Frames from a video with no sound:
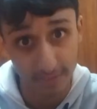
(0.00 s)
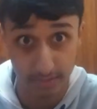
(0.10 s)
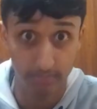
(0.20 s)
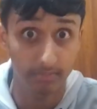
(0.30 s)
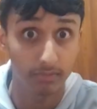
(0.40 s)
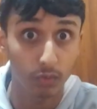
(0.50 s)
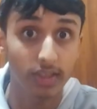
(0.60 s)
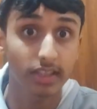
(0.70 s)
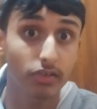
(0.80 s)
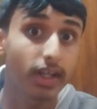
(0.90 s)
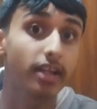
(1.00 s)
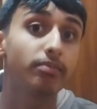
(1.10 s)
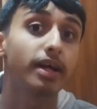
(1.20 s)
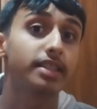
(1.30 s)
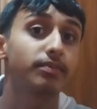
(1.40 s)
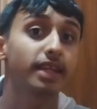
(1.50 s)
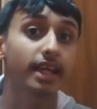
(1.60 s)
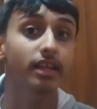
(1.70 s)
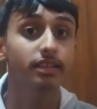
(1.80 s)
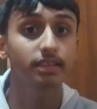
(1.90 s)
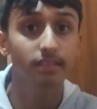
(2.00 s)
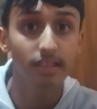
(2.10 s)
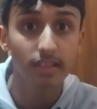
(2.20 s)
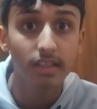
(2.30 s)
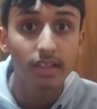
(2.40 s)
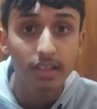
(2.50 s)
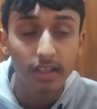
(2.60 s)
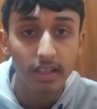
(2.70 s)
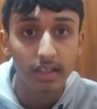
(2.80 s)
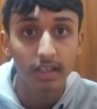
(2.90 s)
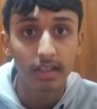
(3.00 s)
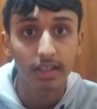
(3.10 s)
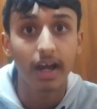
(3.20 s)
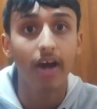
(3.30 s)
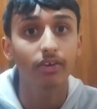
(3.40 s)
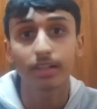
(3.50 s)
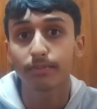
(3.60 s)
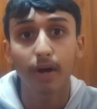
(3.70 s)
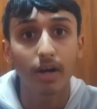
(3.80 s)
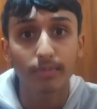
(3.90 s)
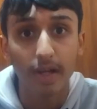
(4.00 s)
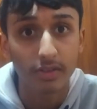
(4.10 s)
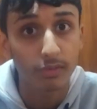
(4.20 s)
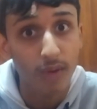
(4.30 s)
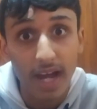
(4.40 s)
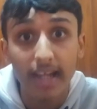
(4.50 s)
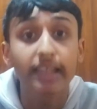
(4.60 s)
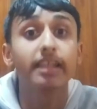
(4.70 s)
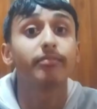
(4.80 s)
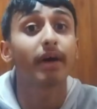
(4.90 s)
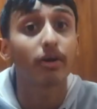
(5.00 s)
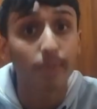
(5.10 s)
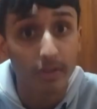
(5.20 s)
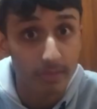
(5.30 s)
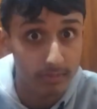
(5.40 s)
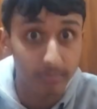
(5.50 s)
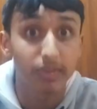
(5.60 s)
it wasn't created by something else, how did it pop out? Why did it pop out?